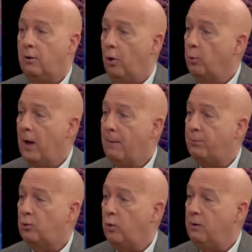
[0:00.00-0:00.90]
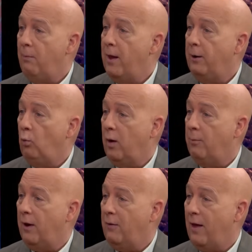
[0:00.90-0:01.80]
no gap between men and
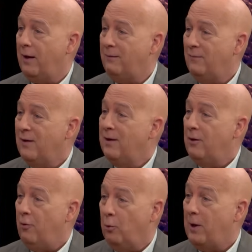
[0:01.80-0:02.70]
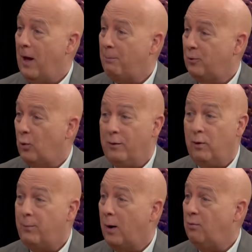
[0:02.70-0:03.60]
women on that. No gap between
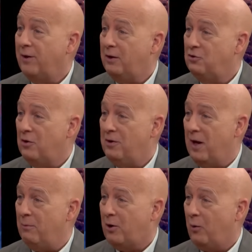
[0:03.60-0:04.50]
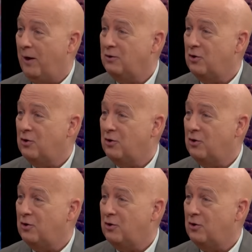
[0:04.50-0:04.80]
Republicans and Democrats.